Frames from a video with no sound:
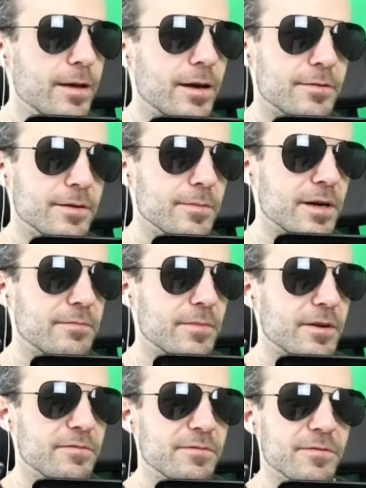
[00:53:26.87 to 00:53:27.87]
think
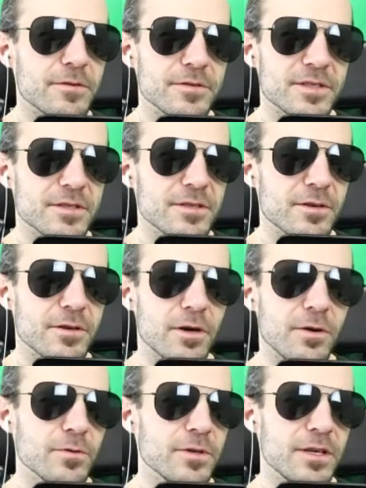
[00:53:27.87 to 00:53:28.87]
my first
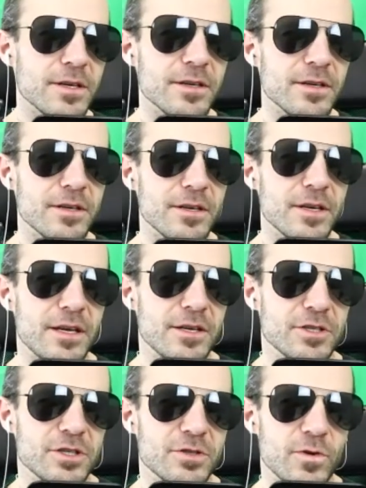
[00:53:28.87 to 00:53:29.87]
coding
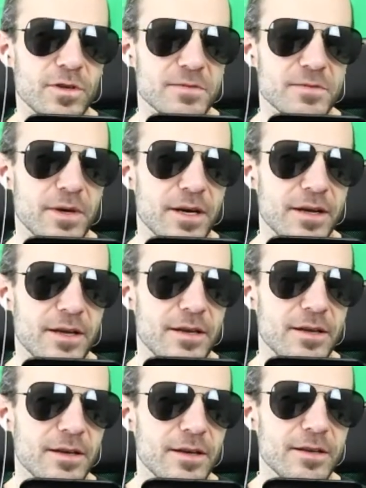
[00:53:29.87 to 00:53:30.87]
ish was
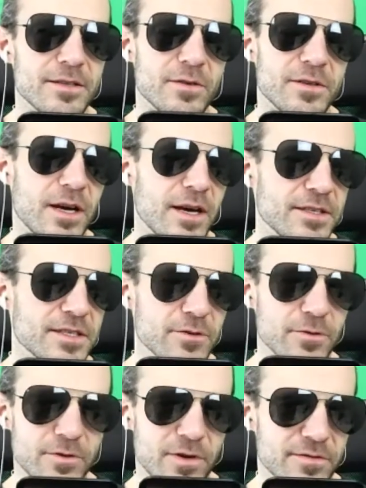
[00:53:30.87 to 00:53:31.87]
my so in high
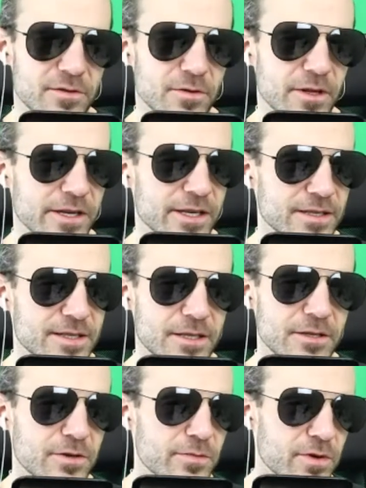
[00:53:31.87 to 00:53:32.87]
school you have to do like a
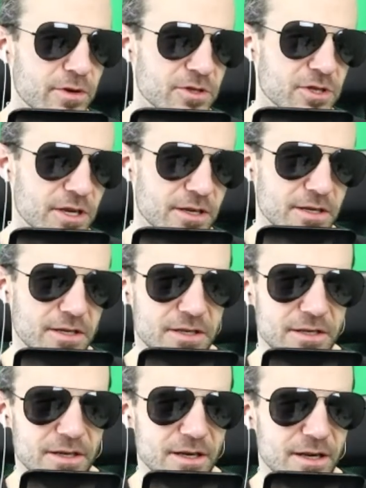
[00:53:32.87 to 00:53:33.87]
senior project,
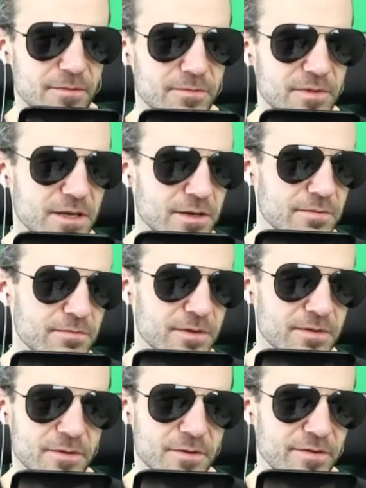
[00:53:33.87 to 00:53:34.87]
the
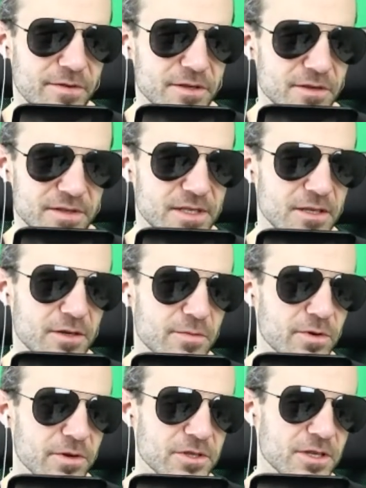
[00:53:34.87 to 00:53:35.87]
equivalent of a senior
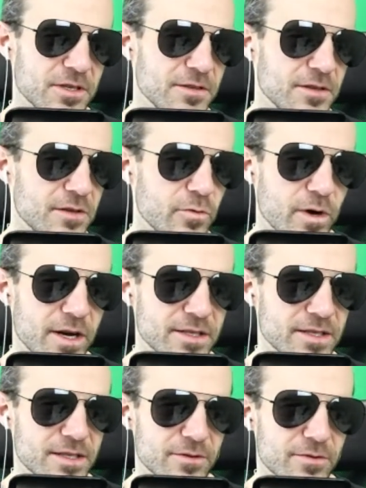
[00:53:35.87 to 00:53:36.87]
project in the
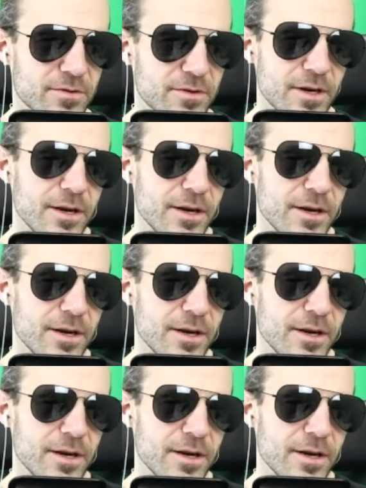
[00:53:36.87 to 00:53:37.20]
US, or